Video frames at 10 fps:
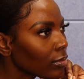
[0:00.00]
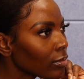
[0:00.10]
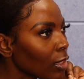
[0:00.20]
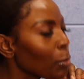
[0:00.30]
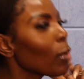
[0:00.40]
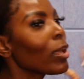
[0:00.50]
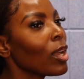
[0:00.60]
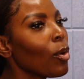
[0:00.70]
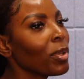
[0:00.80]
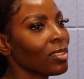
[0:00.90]
But we
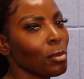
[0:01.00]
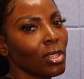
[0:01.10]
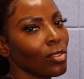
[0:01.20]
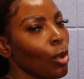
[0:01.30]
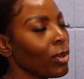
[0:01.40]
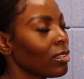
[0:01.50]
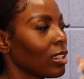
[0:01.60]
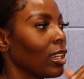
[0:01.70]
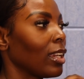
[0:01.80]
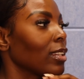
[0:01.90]
always, I mean, it's always a
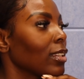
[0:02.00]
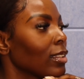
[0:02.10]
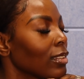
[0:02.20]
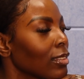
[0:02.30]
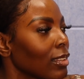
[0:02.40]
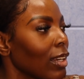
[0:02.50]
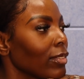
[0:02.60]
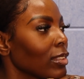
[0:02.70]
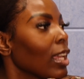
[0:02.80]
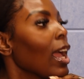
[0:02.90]
candid
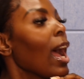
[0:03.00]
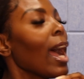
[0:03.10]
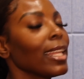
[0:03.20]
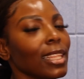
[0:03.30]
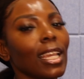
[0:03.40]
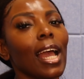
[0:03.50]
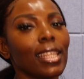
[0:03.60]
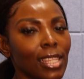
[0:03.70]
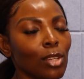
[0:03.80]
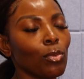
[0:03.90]
topic. I just want to say. I
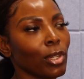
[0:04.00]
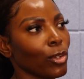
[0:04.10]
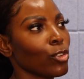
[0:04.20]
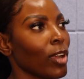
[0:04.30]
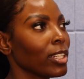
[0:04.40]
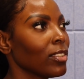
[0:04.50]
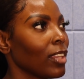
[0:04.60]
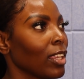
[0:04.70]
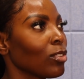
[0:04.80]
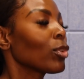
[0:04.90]
think what you're trying to
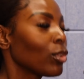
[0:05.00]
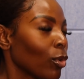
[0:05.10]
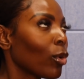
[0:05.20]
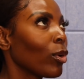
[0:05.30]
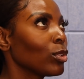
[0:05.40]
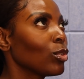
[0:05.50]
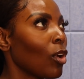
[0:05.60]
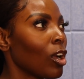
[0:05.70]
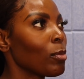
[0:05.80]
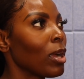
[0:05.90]
say is you're going to
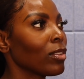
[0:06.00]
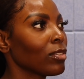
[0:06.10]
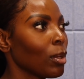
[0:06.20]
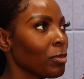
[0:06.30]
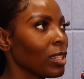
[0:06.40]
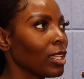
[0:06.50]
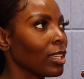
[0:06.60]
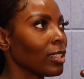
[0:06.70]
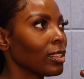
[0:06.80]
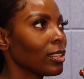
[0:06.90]
talk about
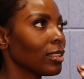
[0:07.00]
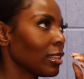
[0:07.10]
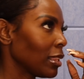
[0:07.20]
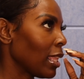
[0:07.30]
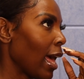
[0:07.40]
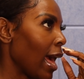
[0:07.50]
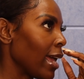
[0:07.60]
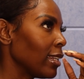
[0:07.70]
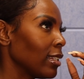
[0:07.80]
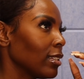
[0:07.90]
something
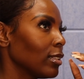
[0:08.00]
that,